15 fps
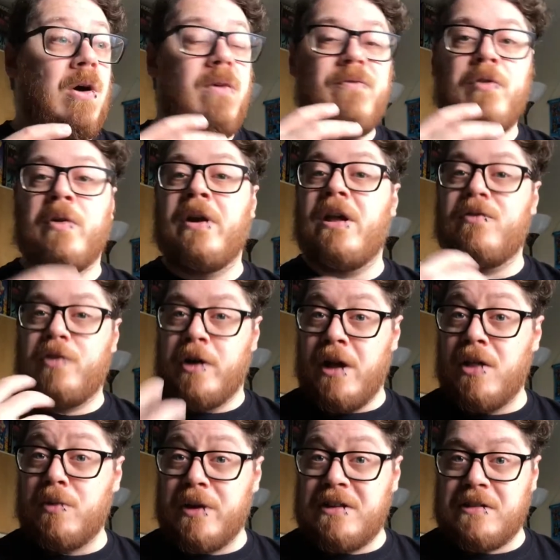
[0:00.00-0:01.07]
For
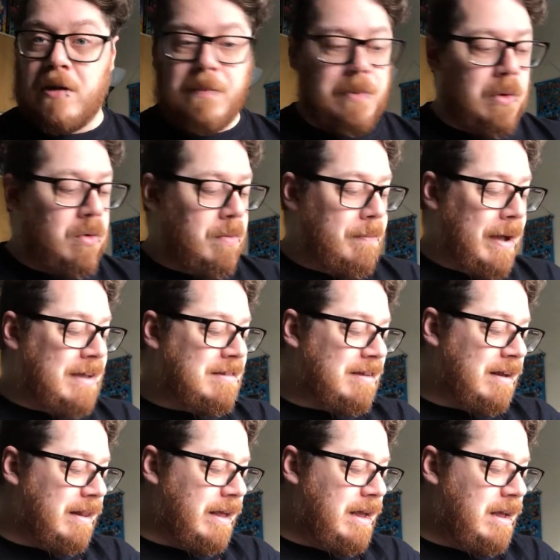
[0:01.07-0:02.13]
another example,
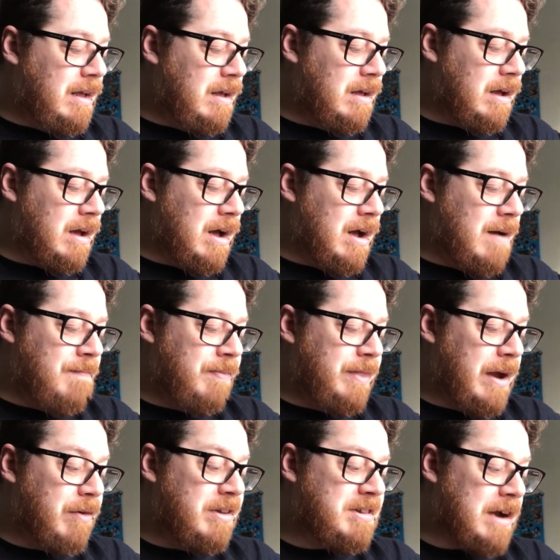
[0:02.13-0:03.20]
basically,
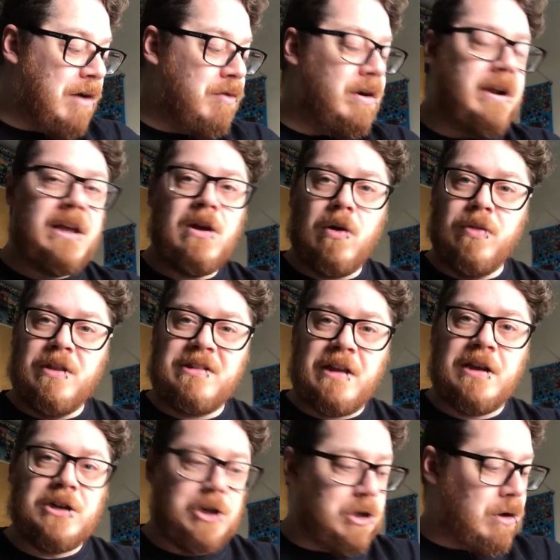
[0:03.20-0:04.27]
there is currently on the
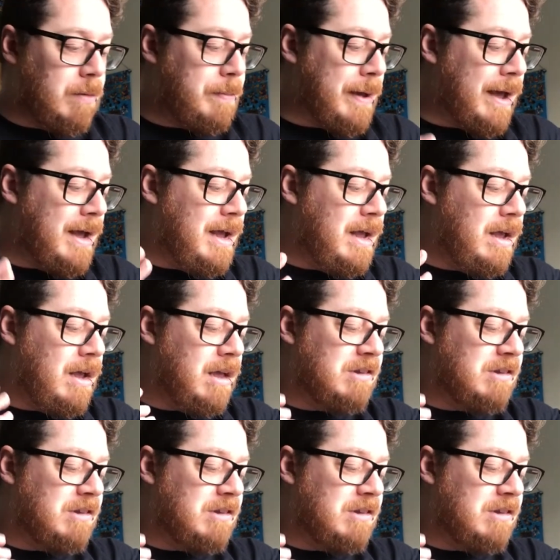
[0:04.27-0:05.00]
Sega shop a